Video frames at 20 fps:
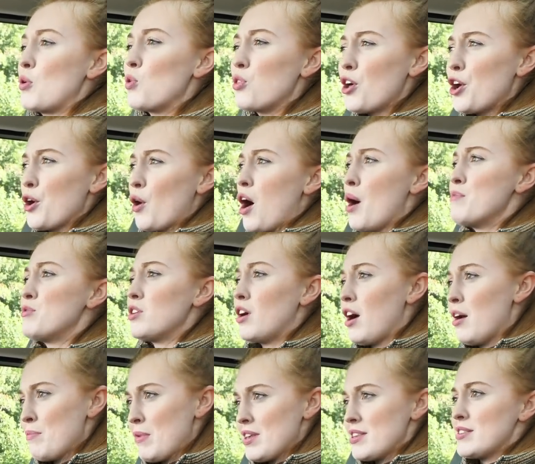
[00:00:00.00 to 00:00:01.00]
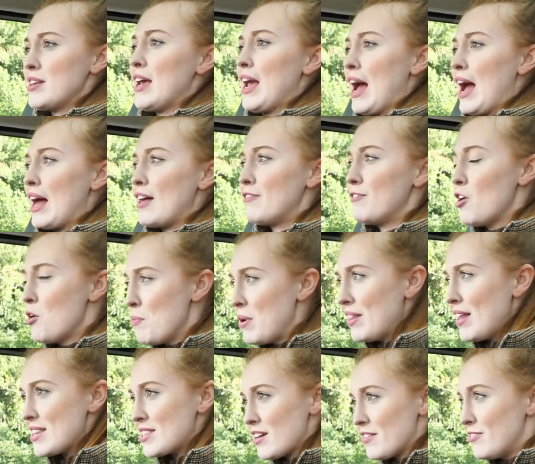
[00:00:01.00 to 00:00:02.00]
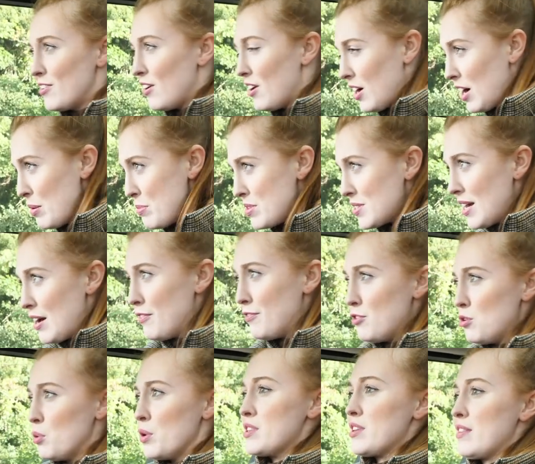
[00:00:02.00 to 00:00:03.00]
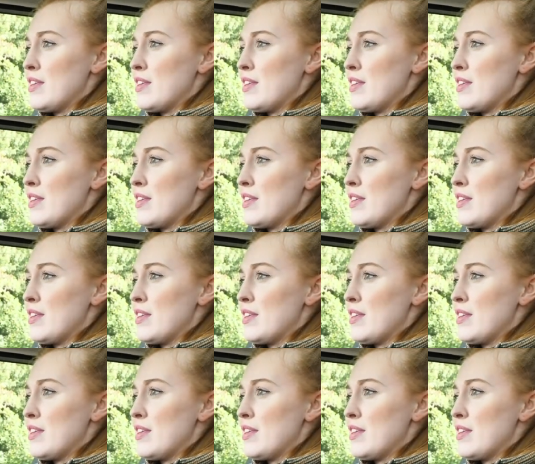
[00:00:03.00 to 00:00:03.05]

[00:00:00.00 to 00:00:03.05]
Although I must say, filming this, I feel like I'm sat forwards.